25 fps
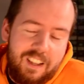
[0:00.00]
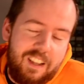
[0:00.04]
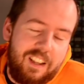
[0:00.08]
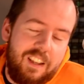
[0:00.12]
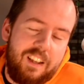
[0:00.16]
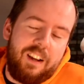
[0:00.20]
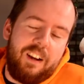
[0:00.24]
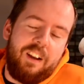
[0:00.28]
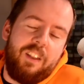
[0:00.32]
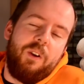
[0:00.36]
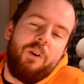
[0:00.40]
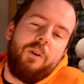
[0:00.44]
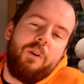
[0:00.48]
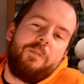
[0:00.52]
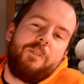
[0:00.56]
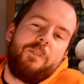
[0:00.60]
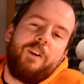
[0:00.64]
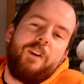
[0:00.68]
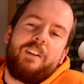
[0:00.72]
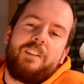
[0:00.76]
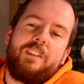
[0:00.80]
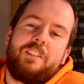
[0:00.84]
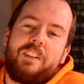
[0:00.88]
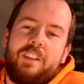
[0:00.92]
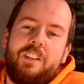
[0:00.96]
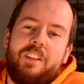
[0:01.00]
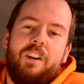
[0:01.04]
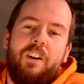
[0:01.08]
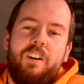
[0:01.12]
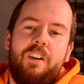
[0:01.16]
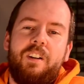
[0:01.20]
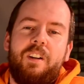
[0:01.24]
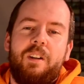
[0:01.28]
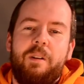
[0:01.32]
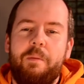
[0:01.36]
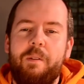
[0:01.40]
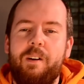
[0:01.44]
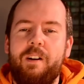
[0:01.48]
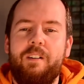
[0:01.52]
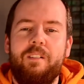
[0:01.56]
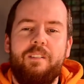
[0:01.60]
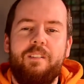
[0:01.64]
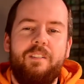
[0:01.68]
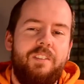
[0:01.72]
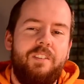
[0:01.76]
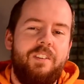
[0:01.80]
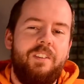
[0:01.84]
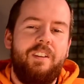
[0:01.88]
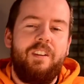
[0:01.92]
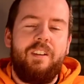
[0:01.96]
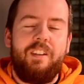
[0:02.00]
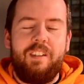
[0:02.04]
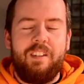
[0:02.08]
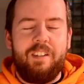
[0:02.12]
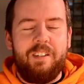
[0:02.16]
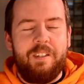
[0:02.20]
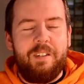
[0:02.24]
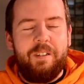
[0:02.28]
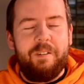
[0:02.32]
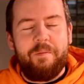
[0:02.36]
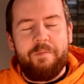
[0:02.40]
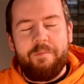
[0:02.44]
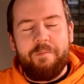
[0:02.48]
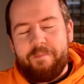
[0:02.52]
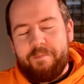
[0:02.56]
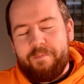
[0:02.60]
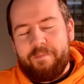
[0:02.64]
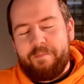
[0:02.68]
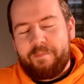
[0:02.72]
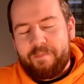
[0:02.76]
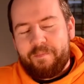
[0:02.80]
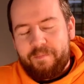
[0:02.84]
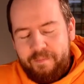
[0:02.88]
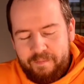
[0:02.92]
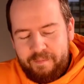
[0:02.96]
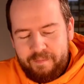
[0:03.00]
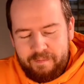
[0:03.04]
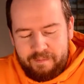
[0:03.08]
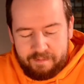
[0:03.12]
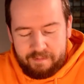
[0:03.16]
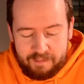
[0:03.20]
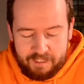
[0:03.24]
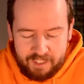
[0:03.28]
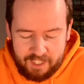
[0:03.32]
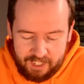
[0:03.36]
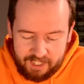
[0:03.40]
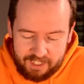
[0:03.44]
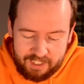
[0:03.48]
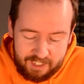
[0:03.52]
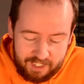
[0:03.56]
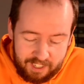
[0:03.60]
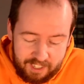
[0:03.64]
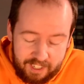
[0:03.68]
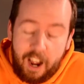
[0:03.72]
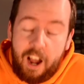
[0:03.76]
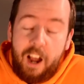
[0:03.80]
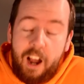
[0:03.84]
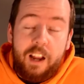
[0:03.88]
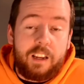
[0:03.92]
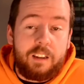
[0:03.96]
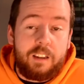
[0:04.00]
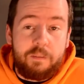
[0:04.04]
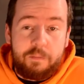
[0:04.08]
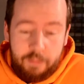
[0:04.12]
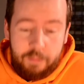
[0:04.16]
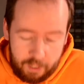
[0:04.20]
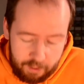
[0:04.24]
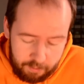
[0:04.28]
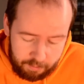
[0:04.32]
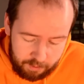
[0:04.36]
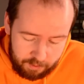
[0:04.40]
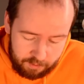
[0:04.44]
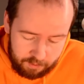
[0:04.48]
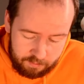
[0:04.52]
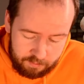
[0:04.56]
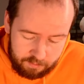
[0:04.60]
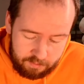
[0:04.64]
Although if we're actually talking about the 69, maybe.